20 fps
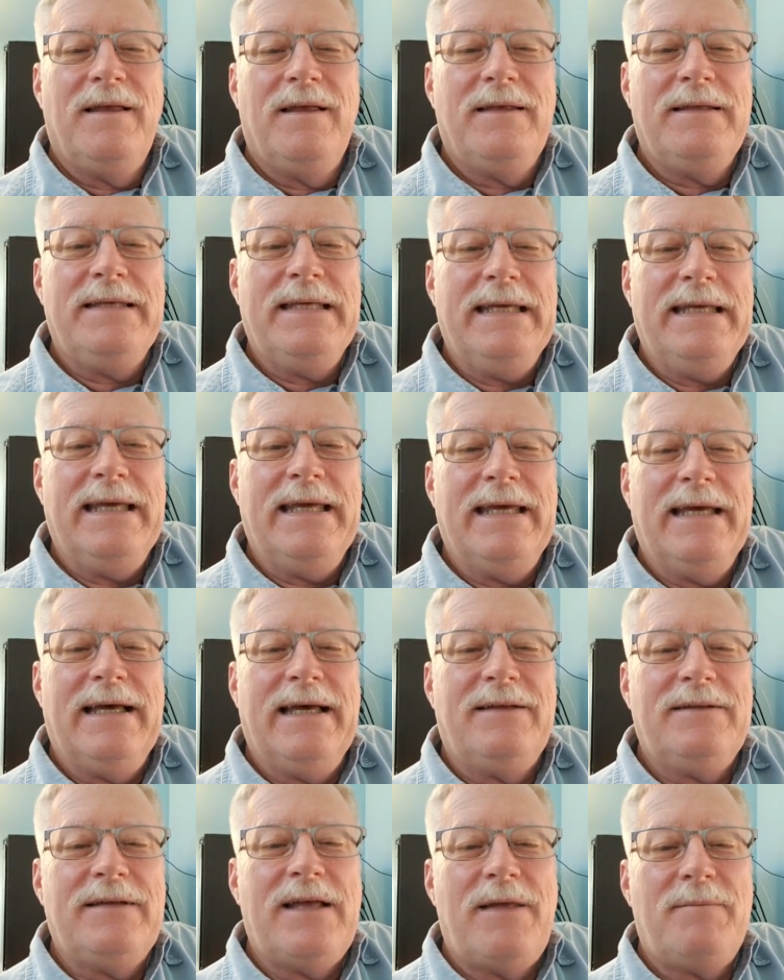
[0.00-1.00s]

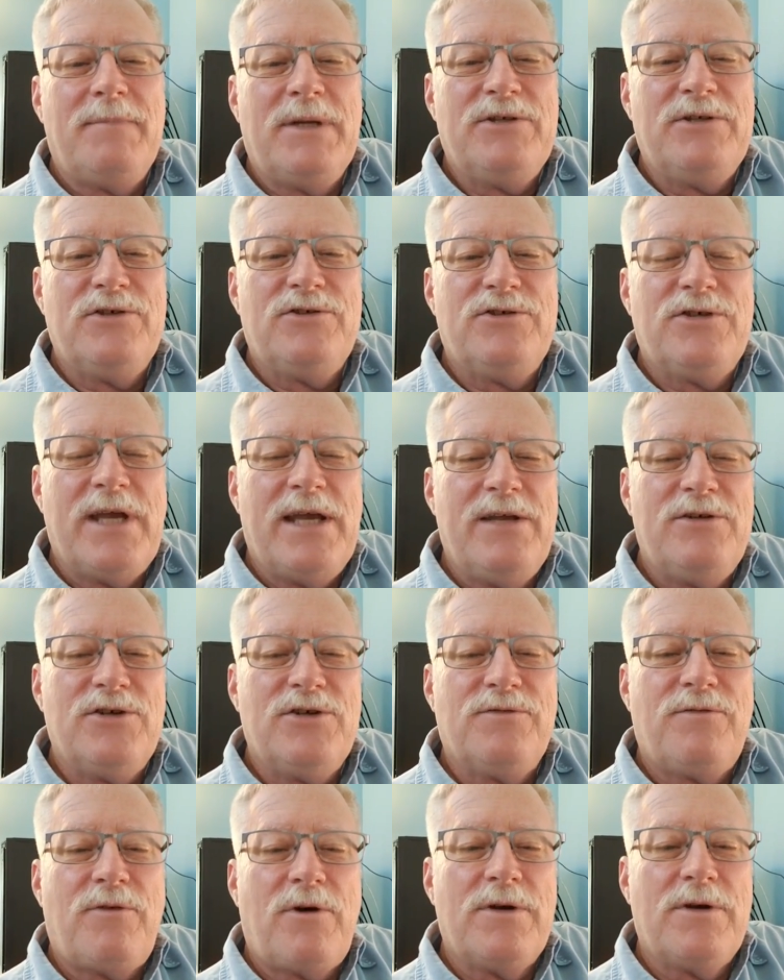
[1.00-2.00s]
yeah, not much has changed
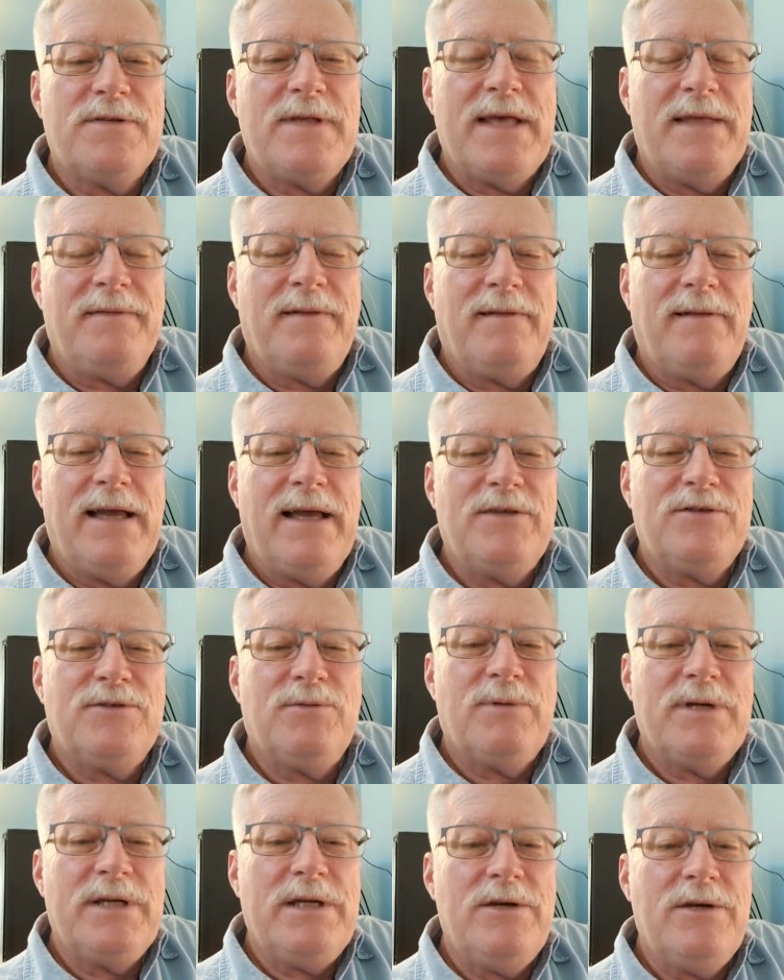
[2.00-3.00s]
as far as that in the last
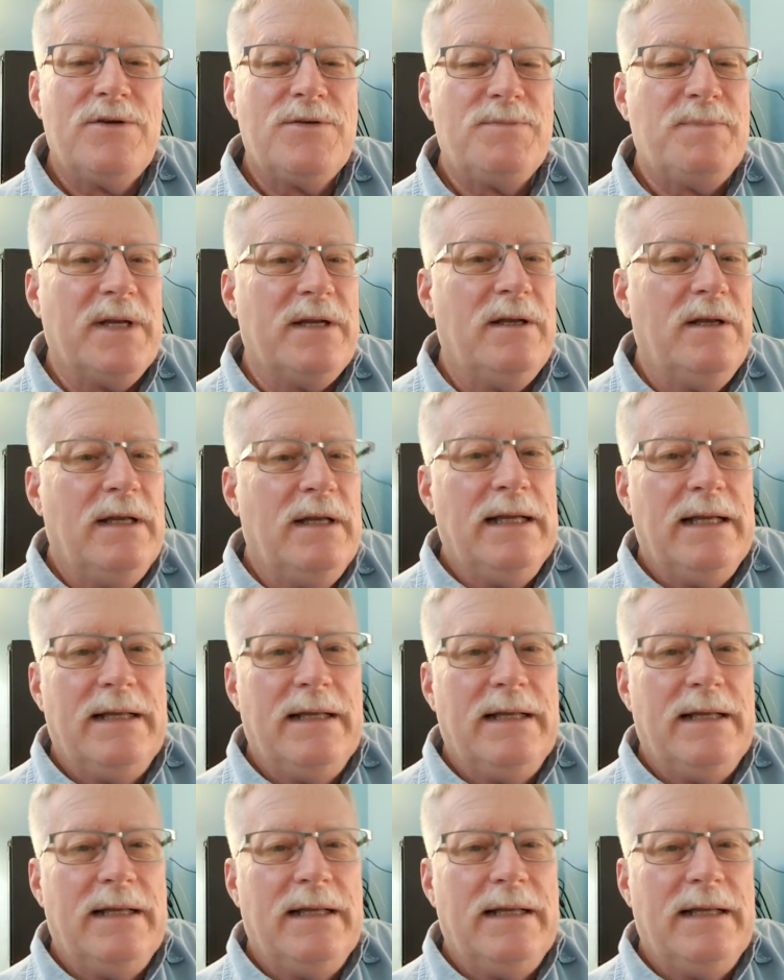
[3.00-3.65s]
20 years, but